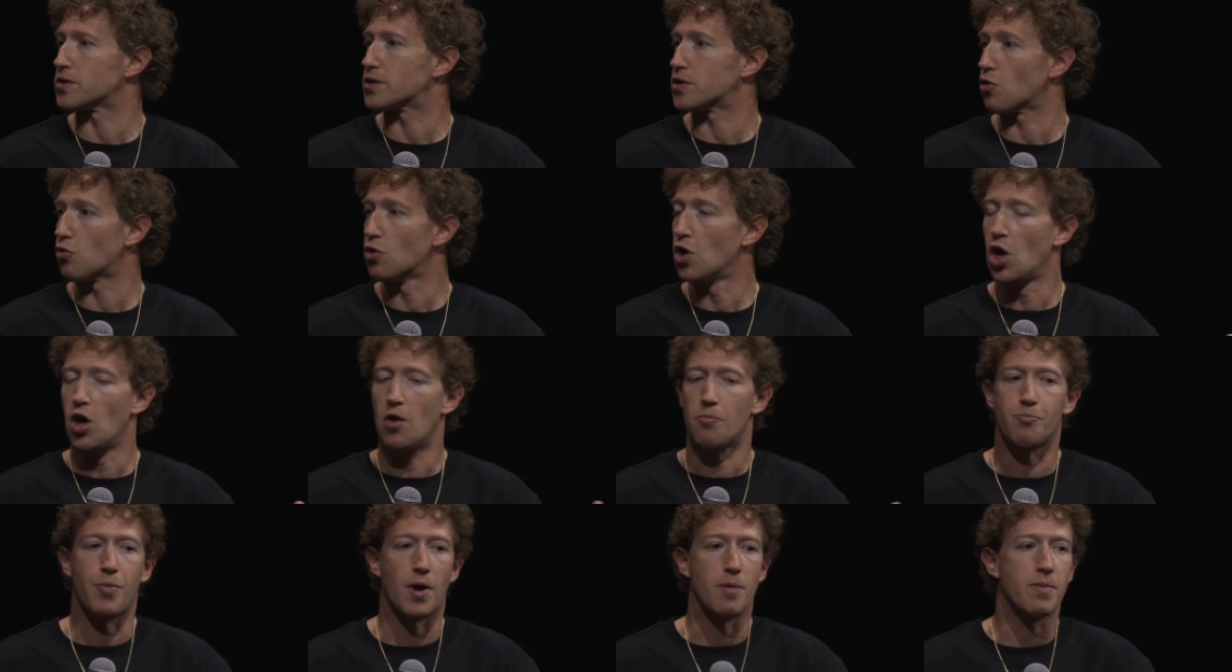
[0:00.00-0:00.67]
So
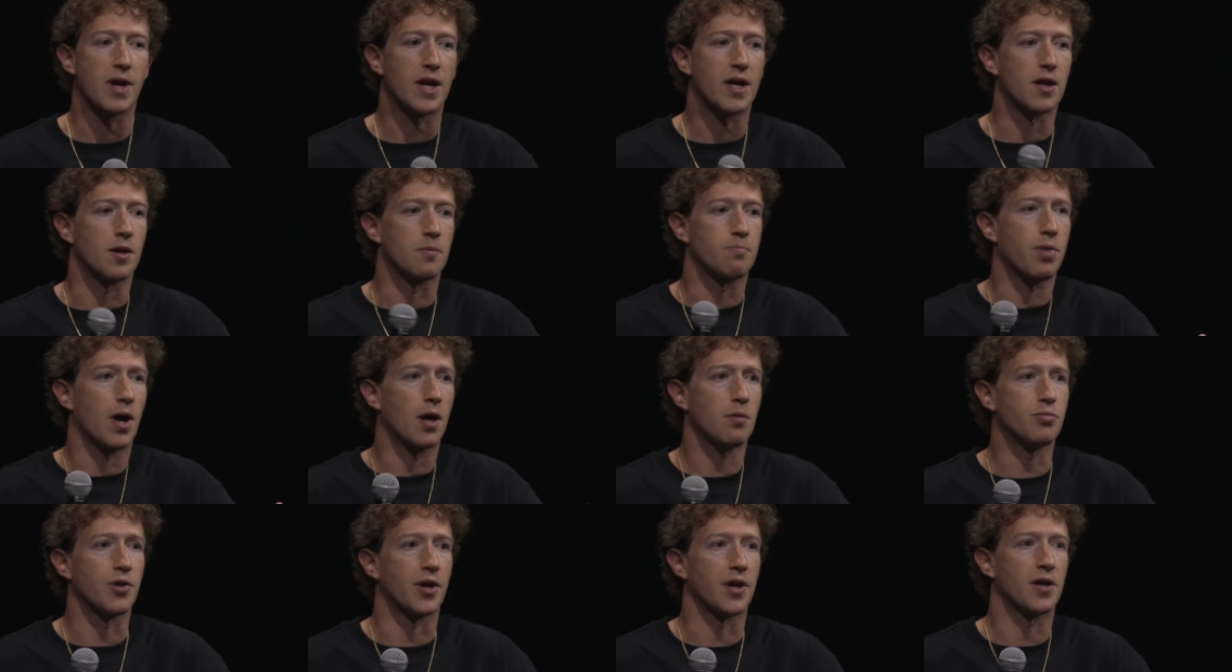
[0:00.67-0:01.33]
by making it
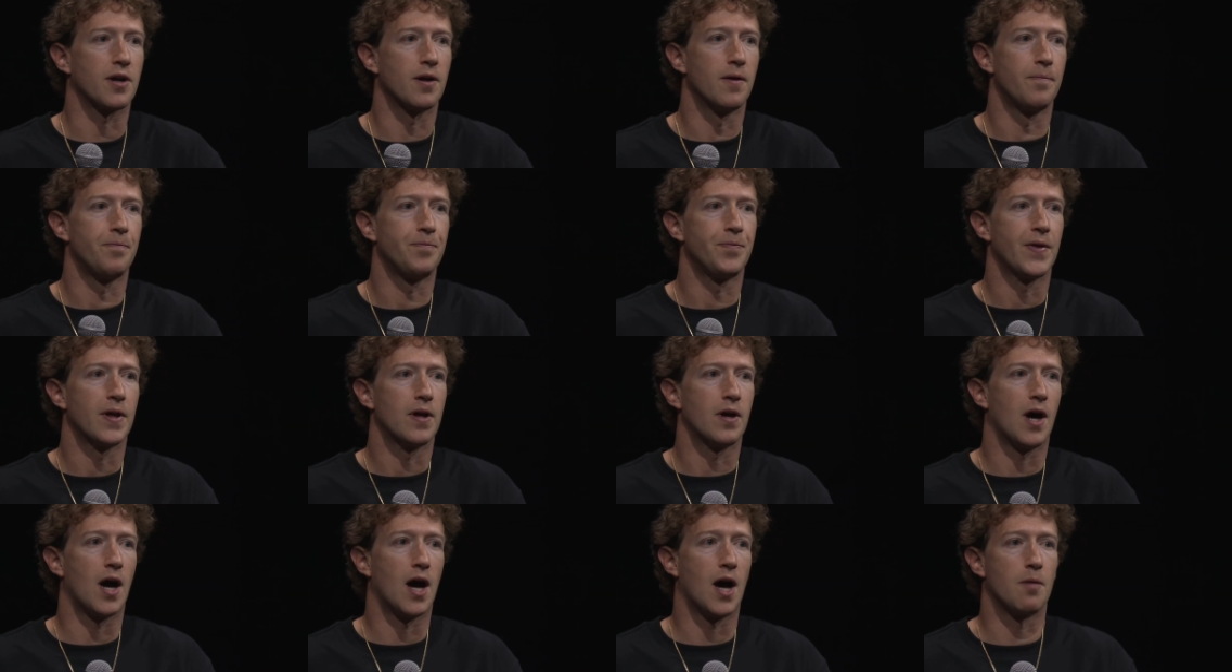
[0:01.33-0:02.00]
public
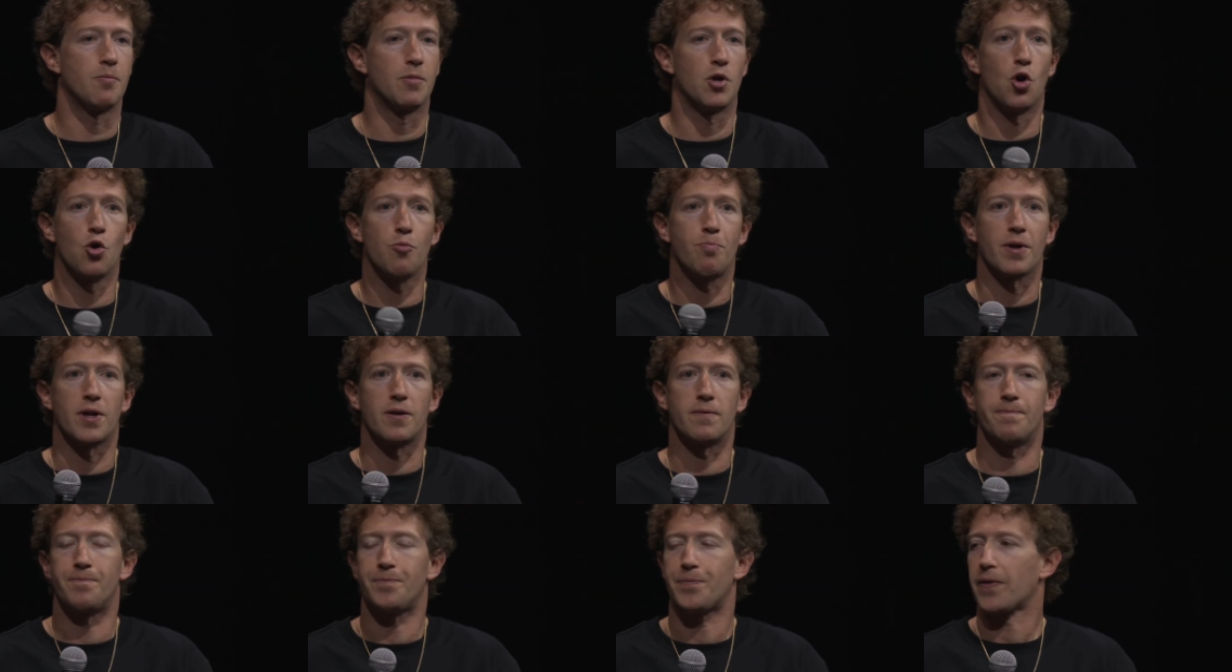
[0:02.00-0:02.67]
um, and
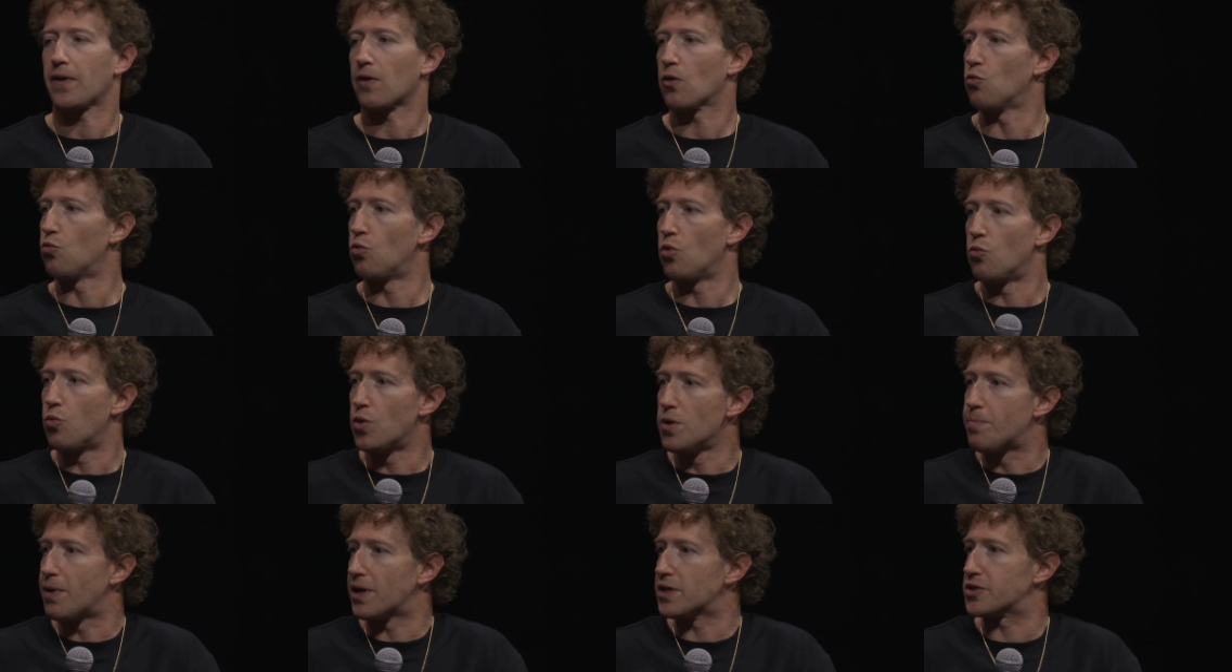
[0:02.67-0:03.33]
open,
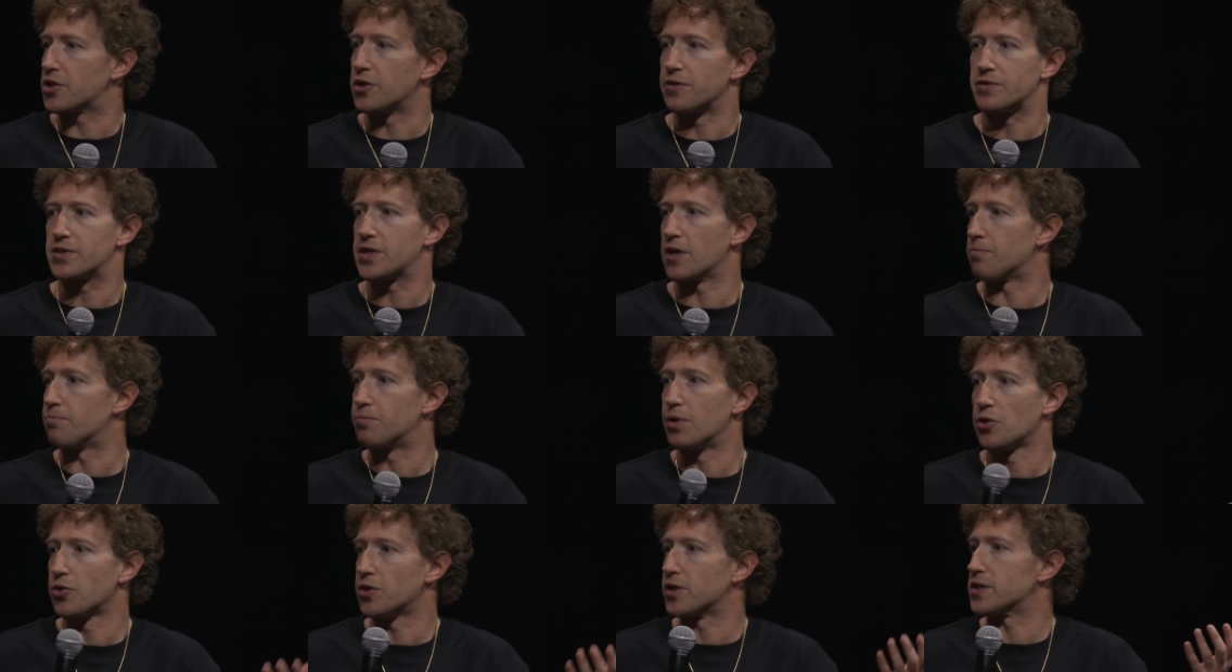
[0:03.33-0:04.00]
we basically have
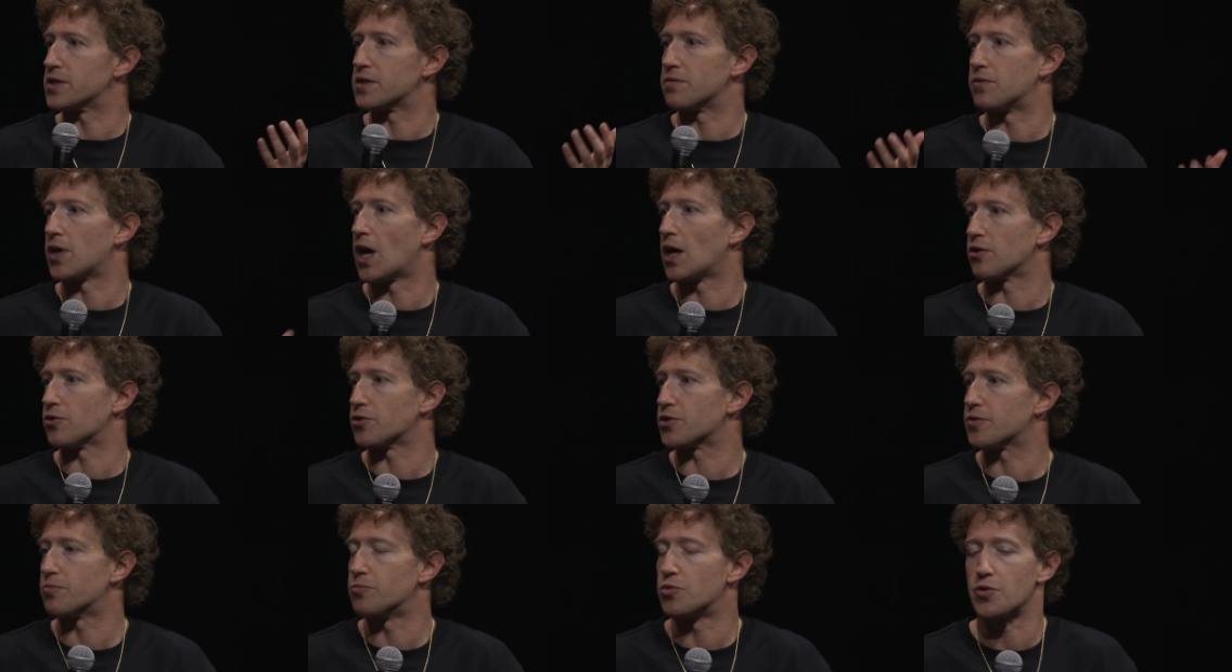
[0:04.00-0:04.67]
saved billions of
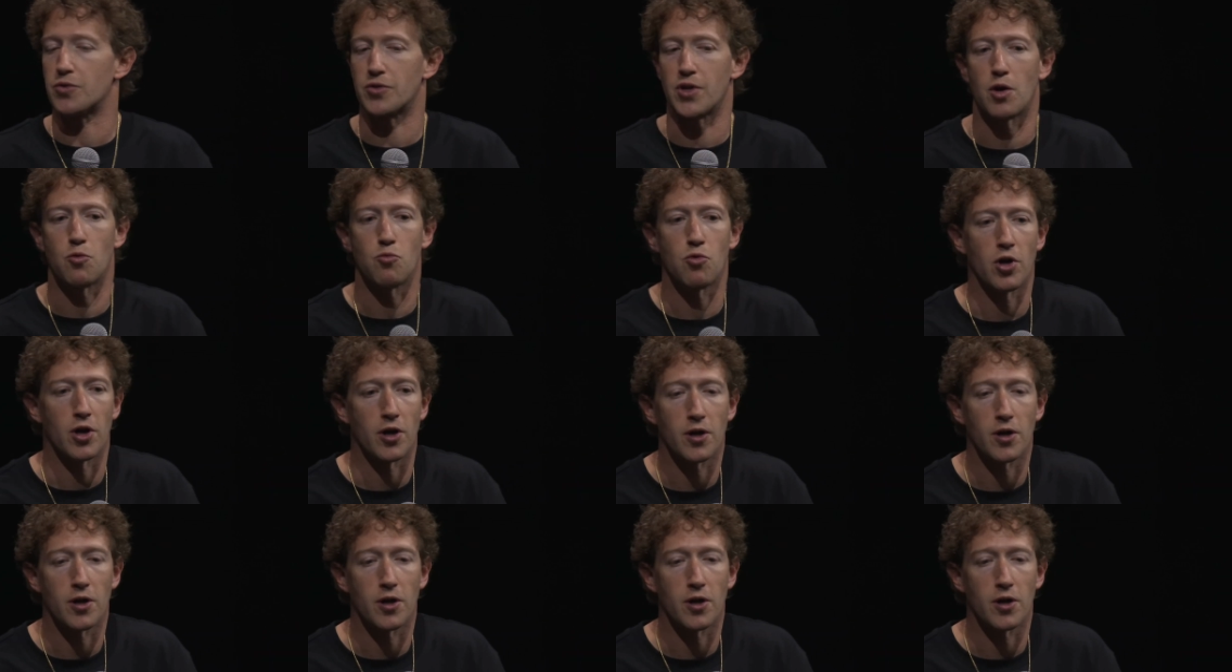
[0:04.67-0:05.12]
dollars from doing that. Well, work.